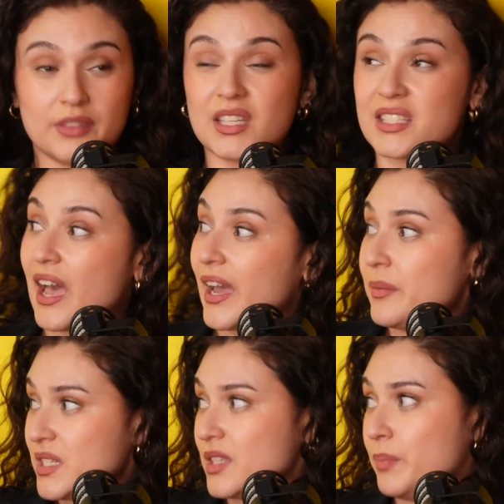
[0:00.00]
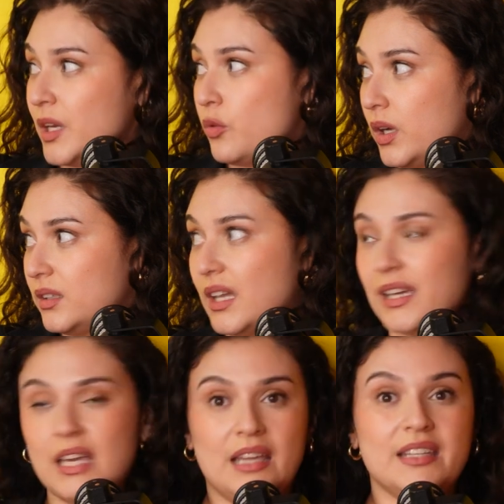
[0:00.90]
The time is the big one,
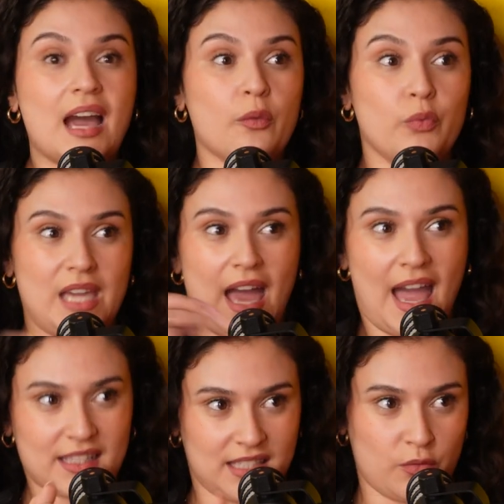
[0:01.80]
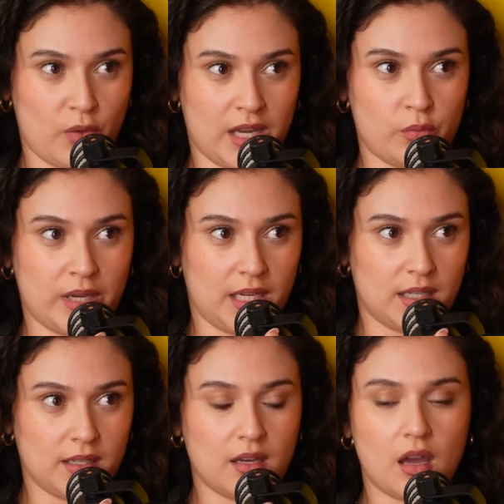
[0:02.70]
like not reacting right away.